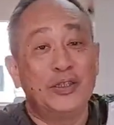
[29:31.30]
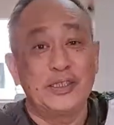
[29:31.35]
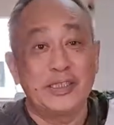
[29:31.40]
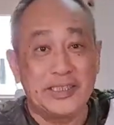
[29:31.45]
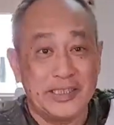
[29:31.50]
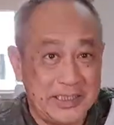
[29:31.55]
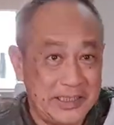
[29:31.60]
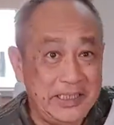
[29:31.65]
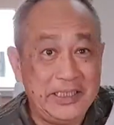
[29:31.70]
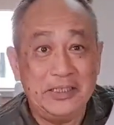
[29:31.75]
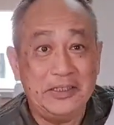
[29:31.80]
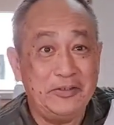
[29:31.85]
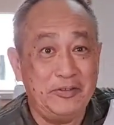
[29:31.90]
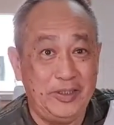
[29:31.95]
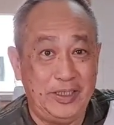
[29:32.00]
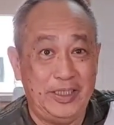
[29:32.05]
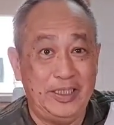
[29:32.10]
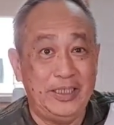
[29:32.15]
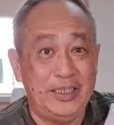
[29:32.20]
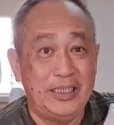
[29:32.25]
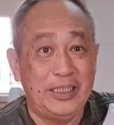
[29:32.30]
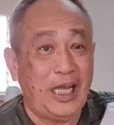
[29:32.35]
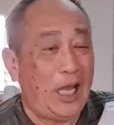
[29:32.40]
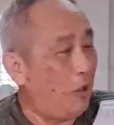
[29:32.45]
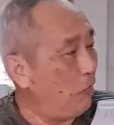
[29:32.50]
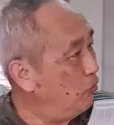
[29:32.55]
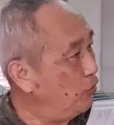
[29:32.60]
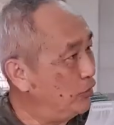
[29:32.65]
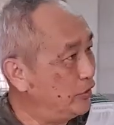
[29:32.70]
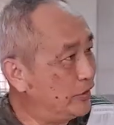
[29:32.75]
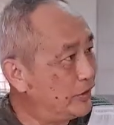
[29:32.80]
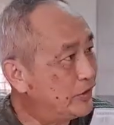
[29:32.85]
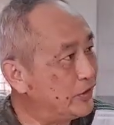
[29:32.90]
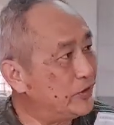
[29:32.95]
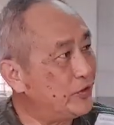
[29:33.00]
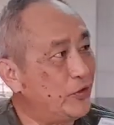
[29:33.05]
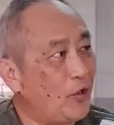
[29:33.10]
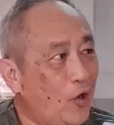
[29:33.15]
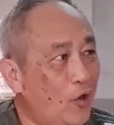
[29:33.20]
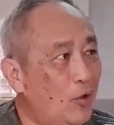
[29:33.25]
scenery. I will
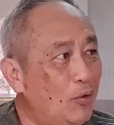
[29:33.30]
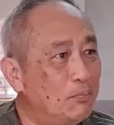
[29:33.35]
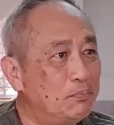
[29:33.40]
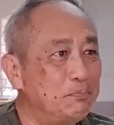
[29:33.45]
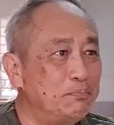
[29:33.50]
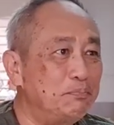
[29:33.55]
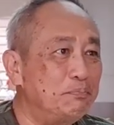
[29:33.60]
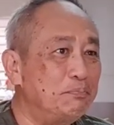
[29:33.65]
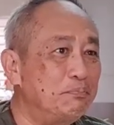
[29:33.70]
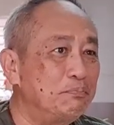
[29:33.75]
stop,